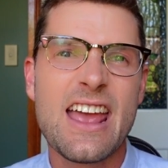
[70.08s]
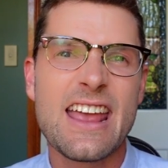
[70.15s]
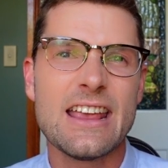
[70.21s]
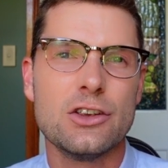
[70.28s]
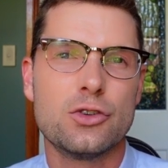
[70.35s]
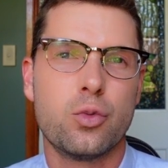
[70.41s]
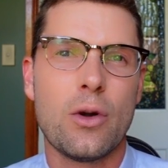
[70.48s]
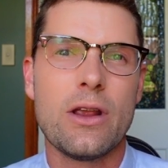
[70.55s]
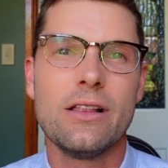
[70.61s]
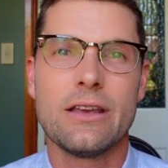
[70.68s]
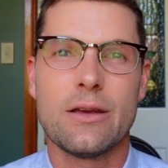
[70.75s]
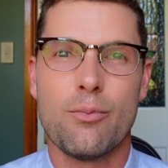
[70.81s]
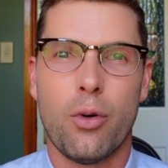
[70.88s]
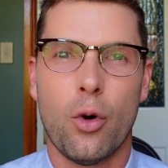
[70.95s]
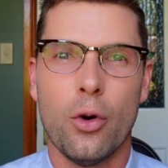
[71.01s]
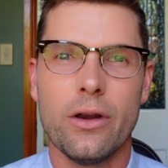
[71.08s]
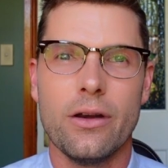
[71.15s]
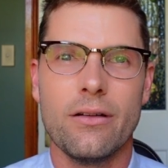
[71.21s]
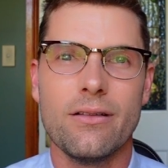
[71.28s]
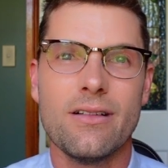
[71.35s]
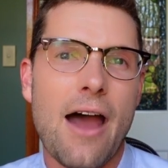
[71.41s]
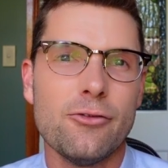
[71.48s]
is really important.
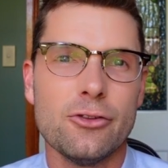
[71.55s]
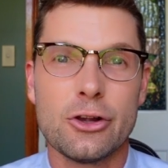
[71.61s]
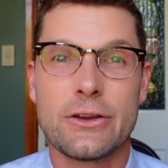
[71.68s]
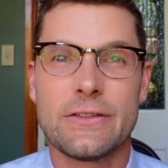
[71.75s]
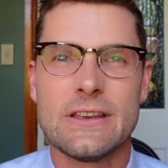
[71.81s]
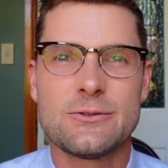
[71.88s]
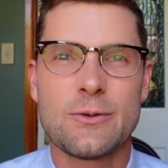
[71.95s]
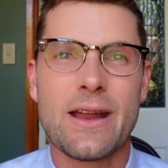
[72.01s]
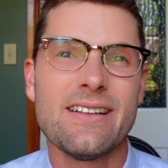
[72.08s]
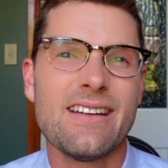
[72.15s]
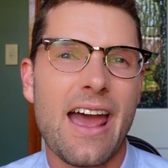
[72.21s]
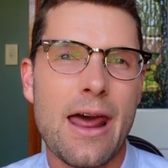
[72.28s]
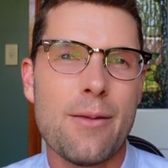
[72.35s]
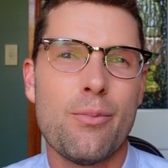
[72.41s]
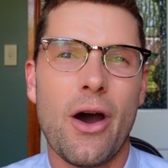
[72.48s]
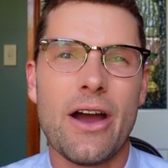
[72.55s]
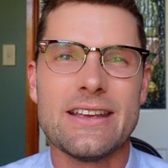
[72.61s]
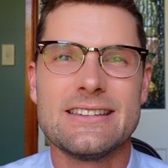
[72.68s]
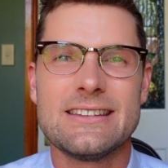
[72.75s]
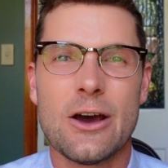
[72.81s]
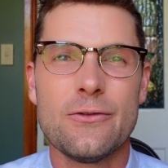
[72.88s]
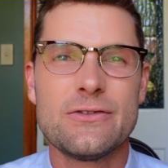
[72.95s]
Have a look at this one and by
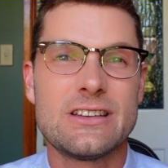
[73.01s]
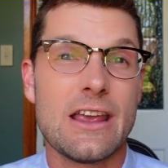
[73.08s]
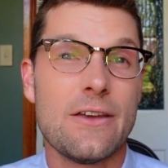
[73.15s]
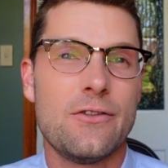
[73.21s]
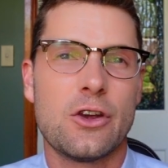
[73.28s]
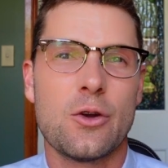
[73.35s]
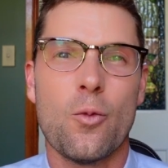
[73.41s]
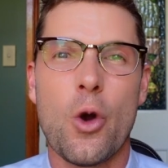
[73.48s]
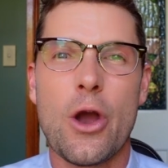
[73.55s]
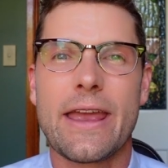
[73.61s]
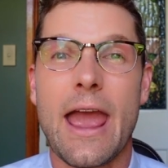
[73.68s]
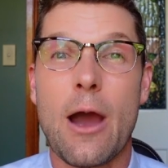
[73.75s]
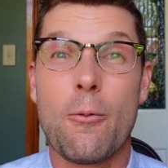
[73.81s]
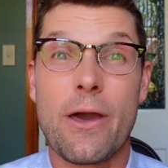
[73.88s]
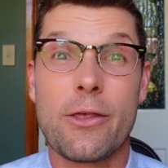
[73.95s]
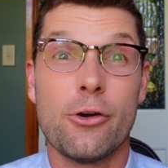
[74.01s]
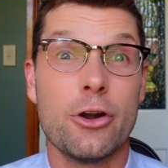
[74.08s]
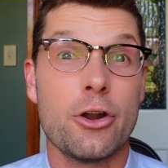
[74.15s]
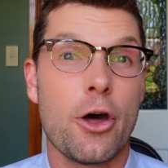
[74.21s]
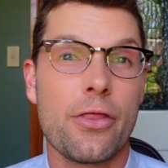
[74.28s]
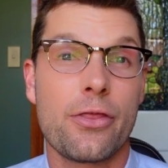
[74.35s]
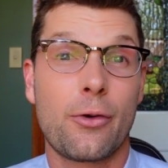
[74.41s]
yourself see if you can work out whether or
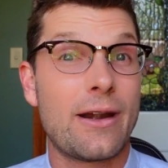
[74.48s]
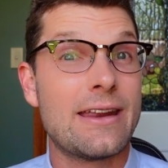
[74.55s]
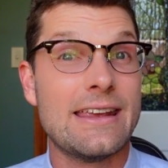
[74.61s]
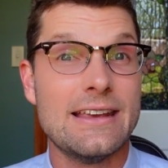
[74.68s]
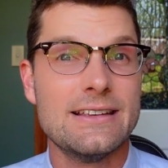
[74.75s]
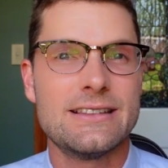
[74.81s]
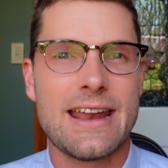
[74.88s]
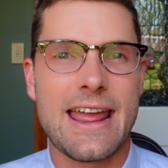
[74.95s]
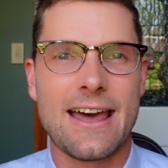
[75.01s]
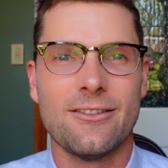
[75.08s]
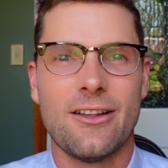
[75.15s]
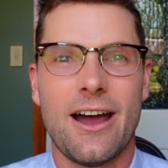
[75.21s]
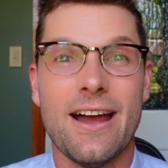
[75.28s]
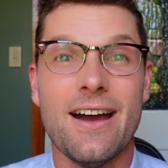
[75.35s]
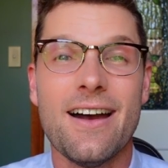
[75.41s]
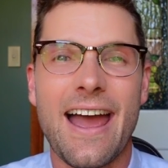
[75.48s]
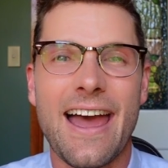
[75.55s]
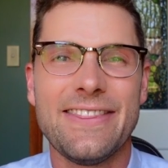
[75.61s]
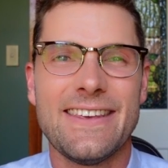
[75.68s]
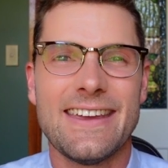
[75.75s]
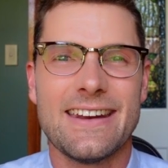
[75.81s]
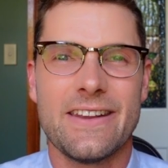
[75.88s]
not 3 is an outlier
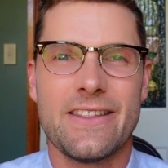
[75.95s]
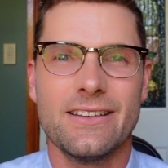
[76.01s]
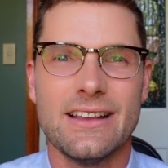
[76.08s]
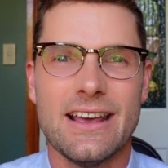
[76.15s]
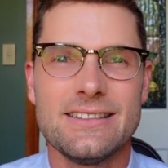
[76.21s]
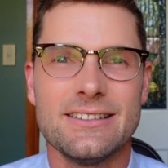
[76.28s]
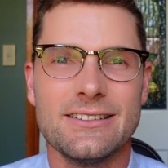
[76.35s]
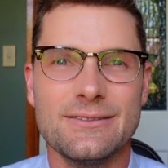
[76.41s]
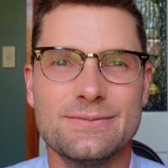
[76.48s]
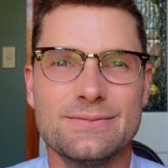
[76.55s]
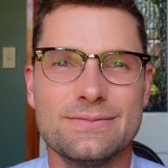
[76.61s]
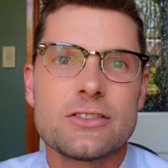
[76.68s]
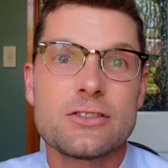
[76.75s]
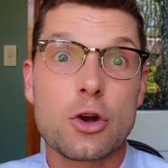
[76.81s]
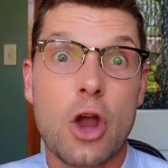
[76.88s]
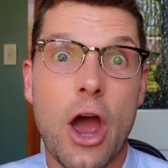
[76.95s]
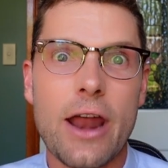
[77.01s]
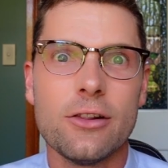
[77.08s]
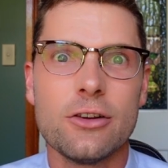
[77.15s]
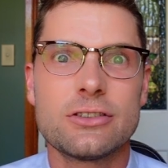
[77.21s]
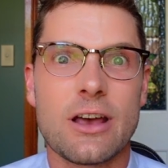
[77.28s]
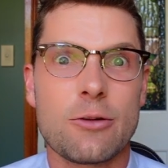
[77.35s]
at the end of the lesson. So it kind of
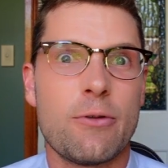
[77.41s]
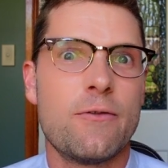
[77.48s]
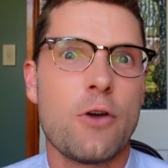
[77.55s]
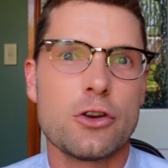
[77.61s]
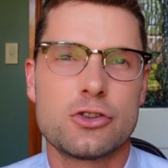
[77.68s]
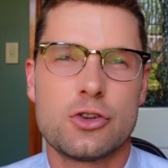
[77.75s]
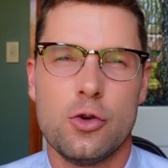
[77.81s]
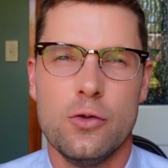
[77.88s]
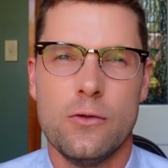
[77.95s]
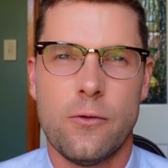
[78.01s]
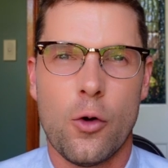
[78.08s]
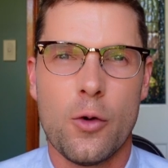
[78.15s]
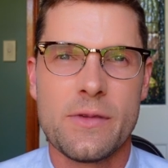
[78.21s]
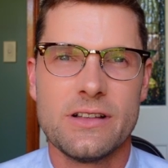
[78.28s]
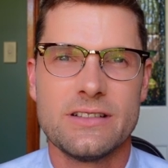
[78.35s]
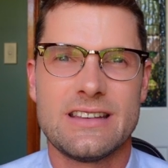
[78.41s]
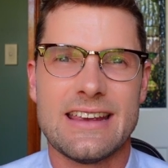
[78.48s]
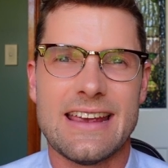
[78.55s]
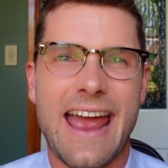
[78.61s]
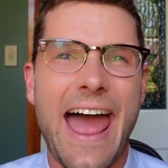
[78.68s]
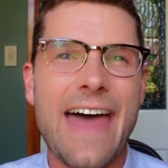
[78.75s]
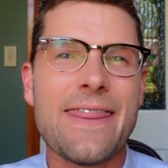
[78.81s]
looks like we've got 2 formulas
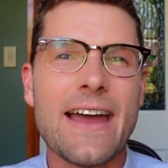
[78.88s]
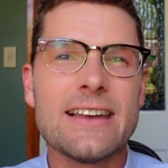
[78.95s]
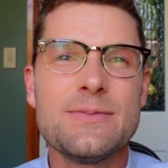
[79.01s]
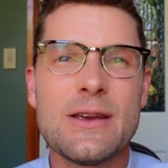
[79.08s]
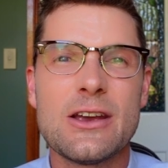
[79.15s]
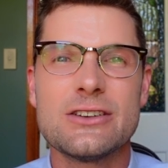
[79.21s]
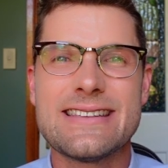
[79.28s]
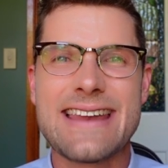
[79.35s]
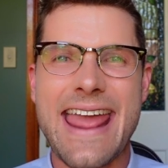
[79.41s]
here, and that's because an